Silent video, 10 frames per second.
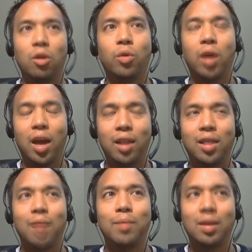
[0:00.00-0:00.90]
Okay,
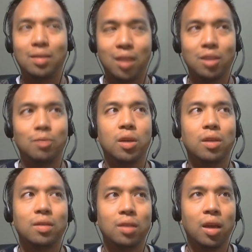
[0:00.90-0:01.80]
that makes sense,
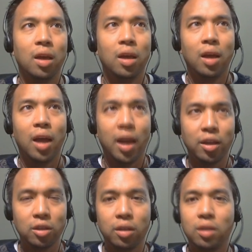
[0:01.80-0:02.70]
because
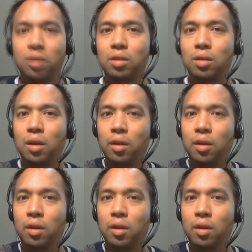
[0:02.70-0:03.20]
Angelus...